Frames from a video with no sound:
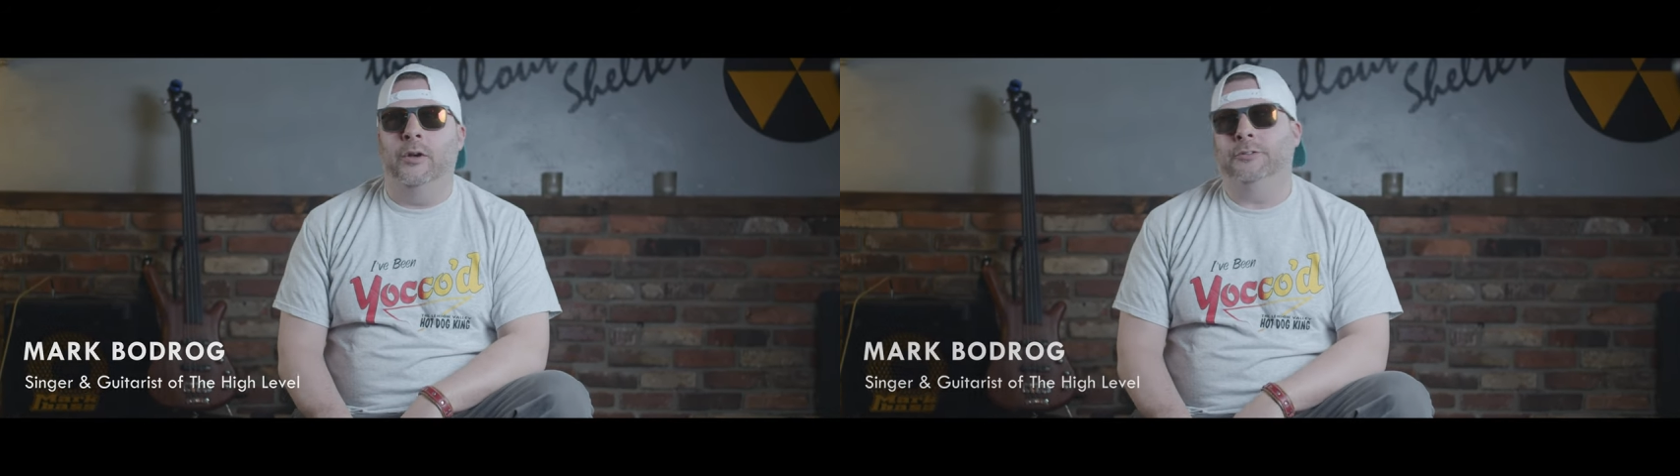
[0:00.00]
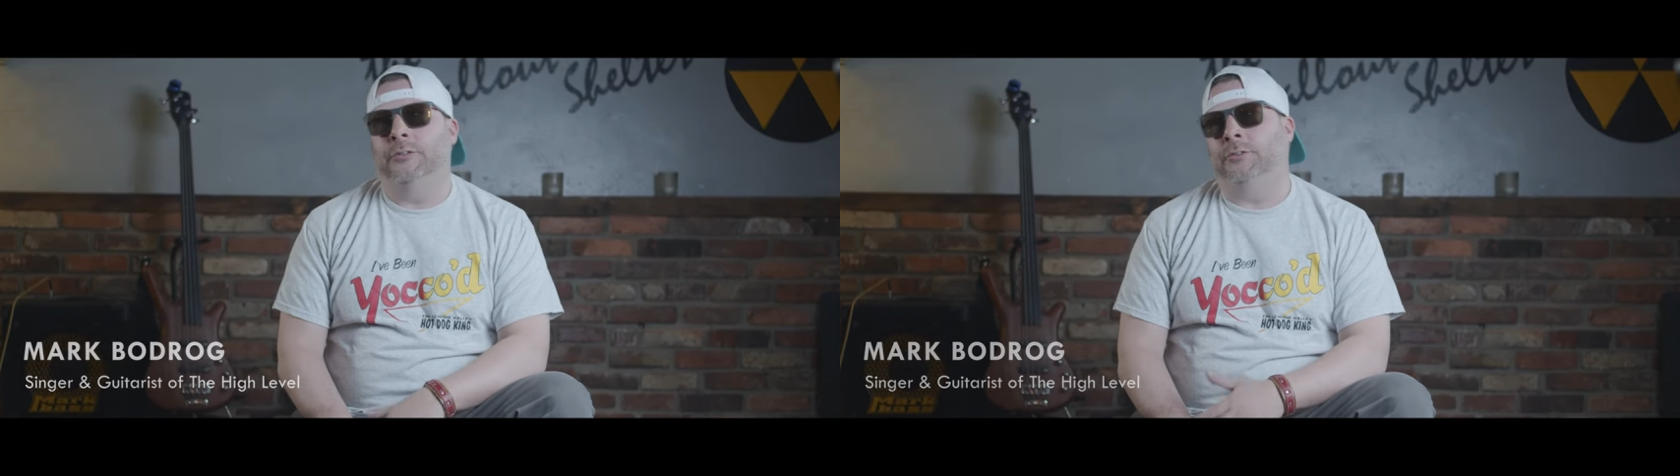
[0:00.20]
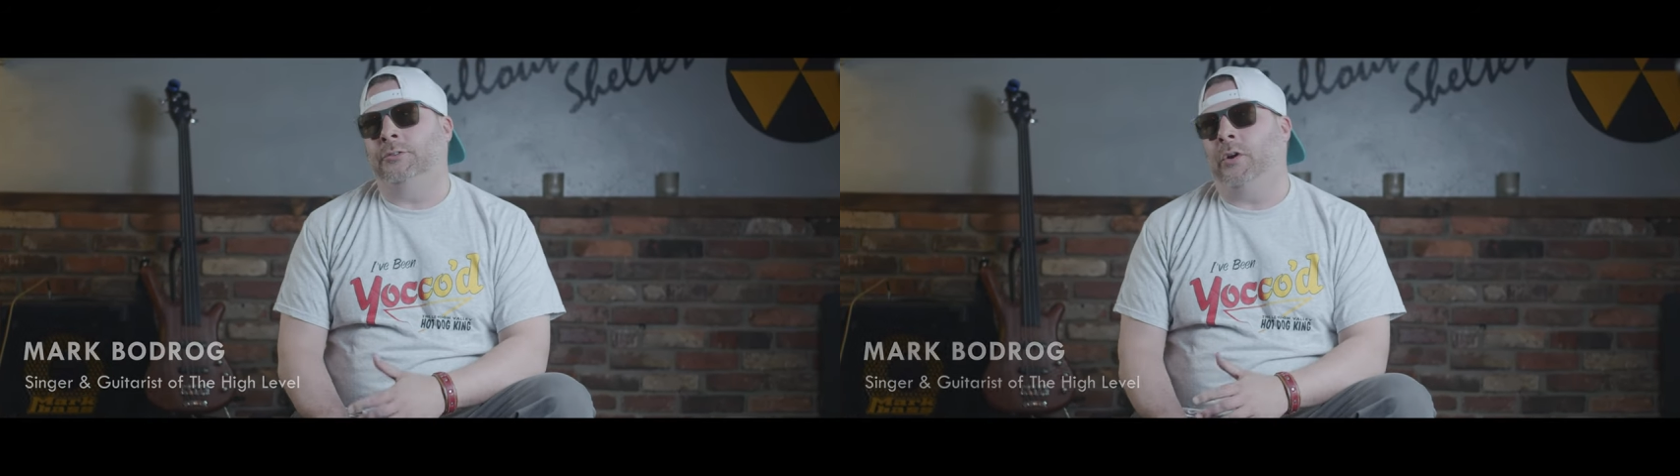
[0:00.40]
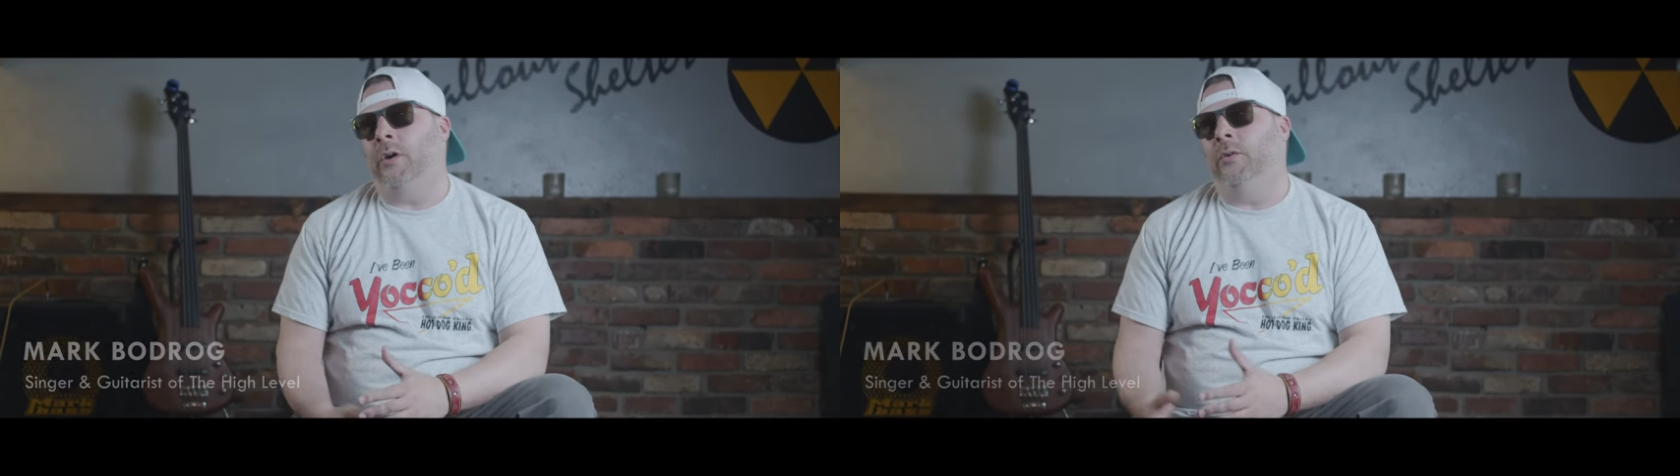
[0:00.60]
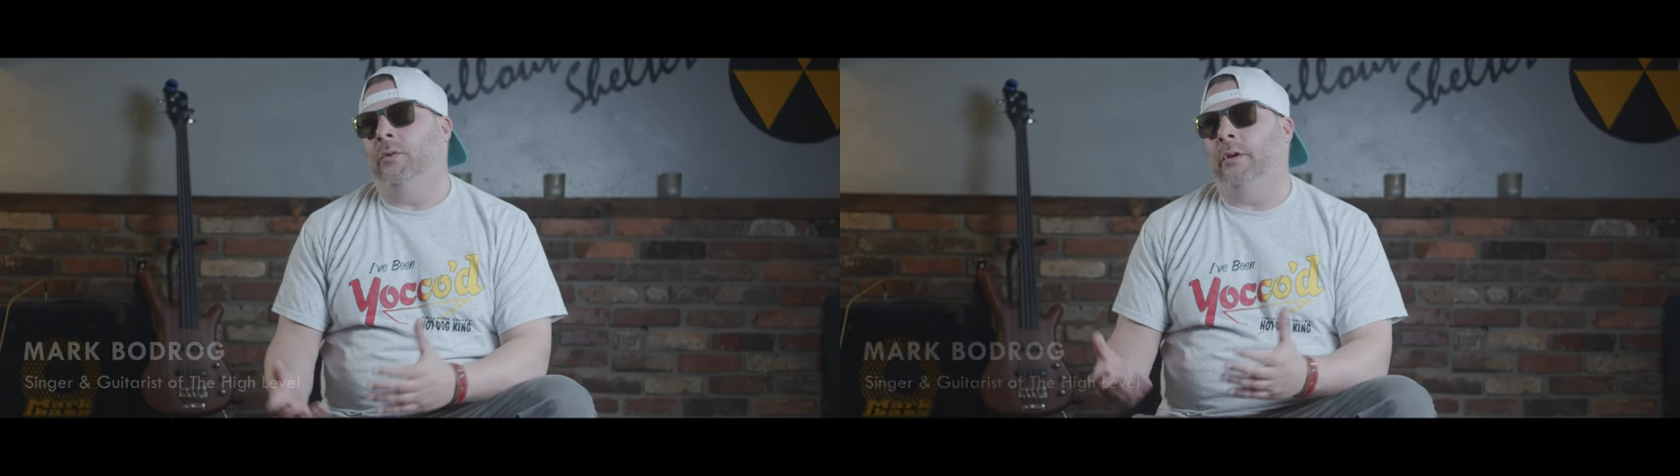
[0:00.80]
it's a
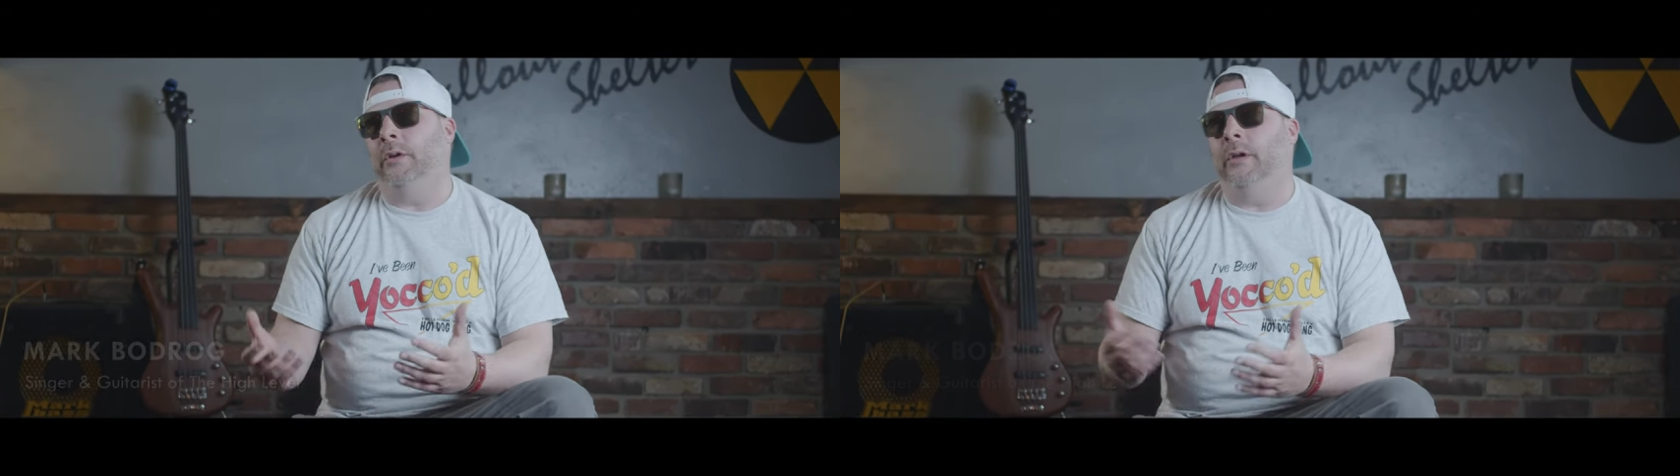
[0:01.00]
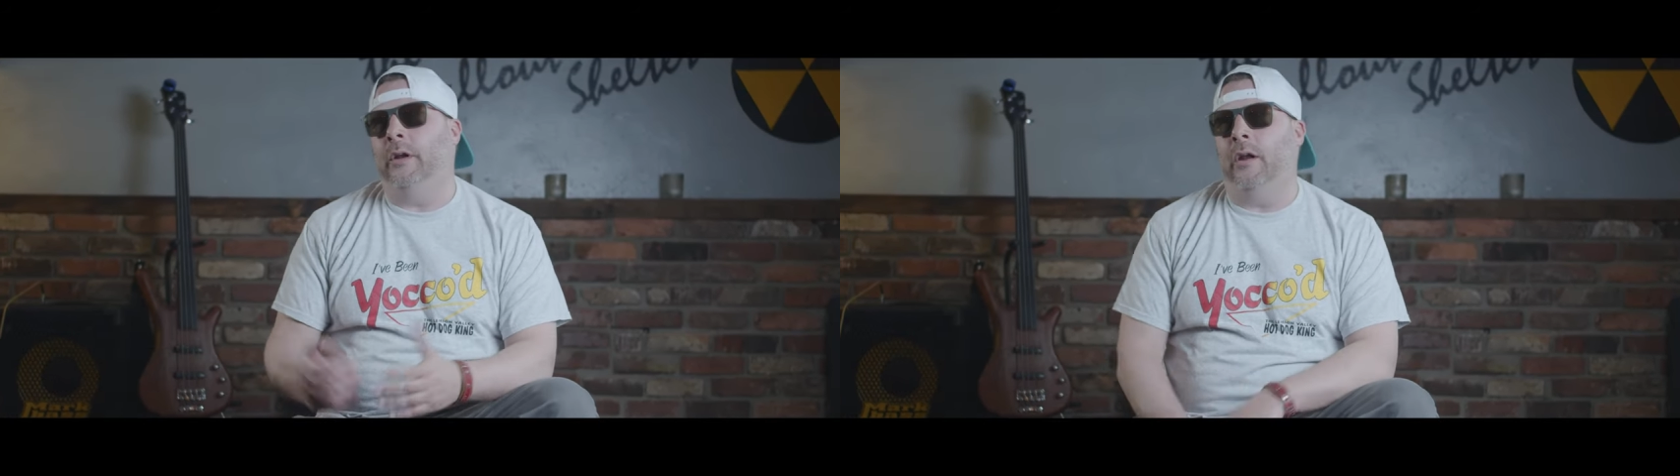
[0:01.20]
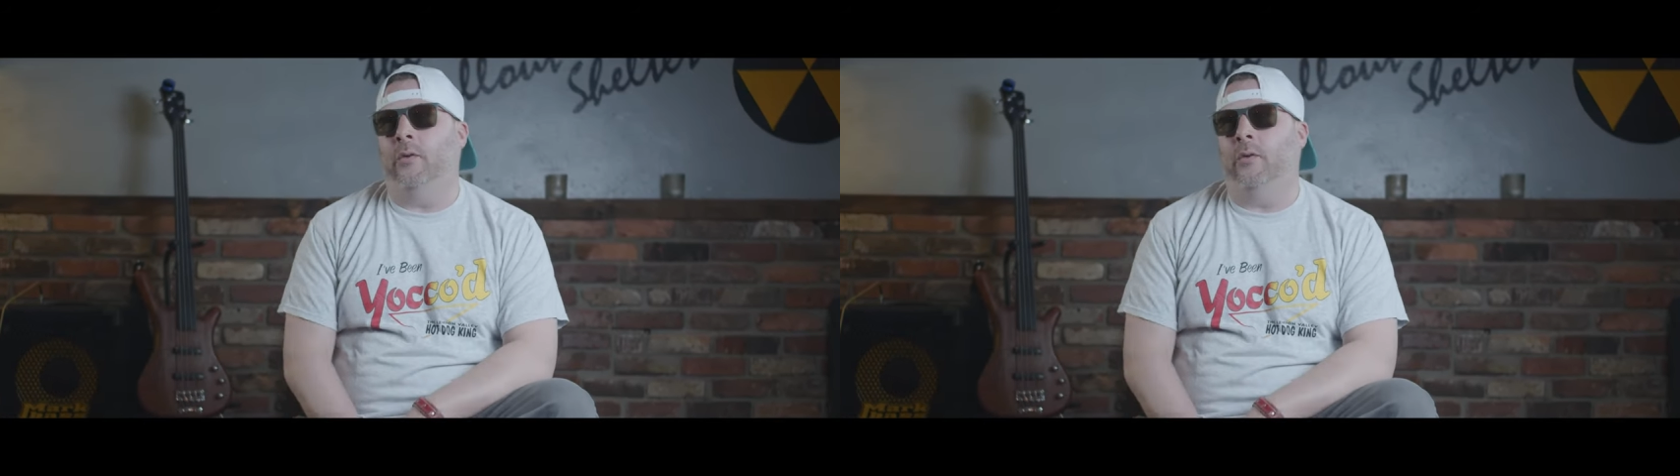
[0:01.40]
struggle, and I